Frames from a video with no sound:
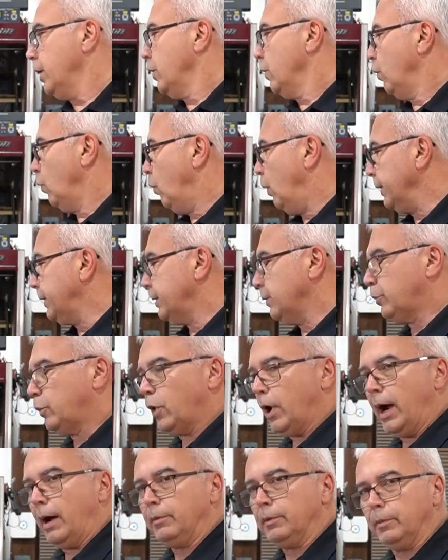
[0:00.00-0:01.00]
what the
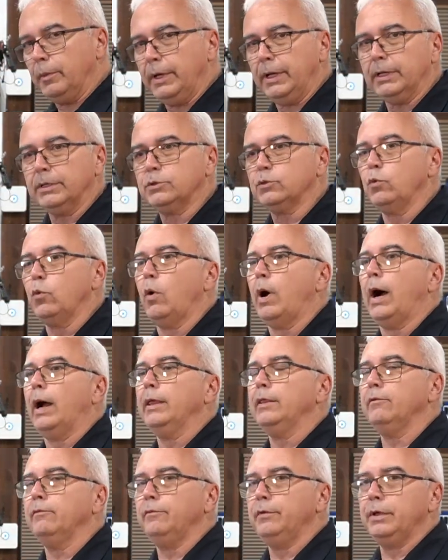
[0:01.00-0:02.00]
problem is, why
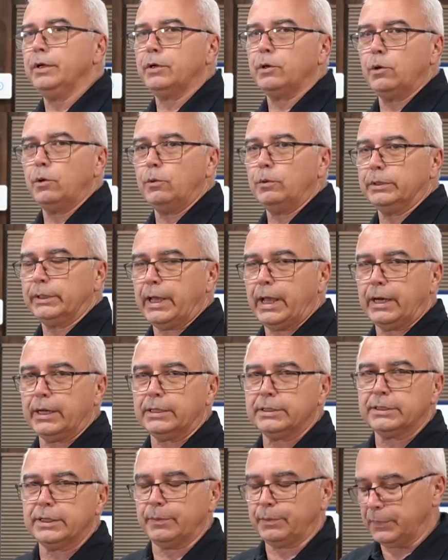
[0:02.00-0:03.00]
the vehicle will not
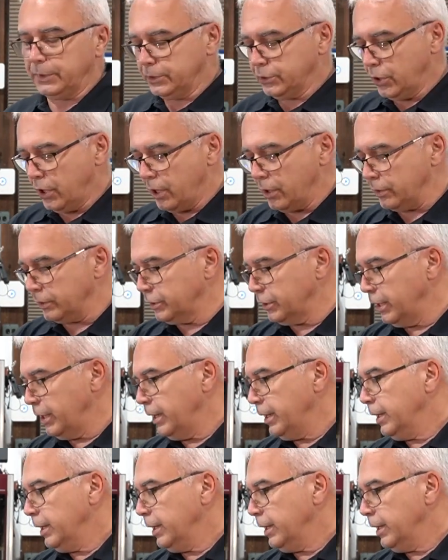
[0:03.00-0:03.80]
accept a charge.